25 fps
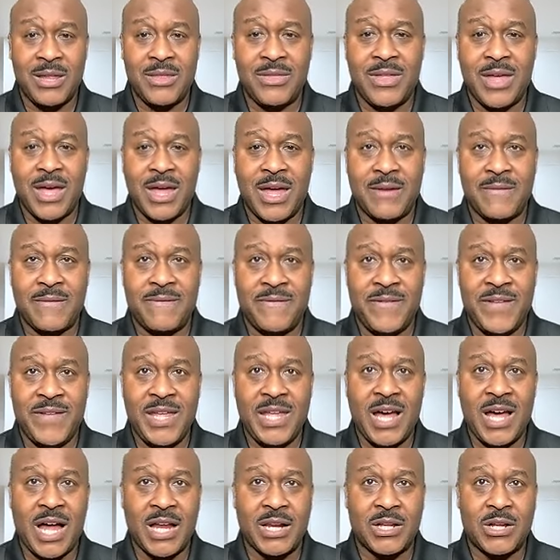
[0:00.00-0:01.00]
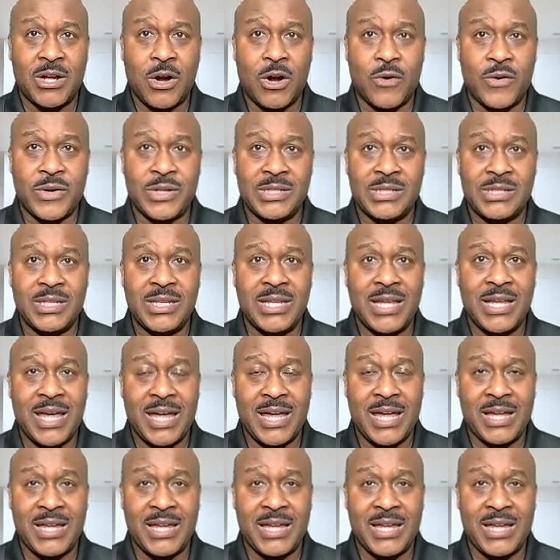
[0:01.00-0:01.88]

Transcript: than fiat currency,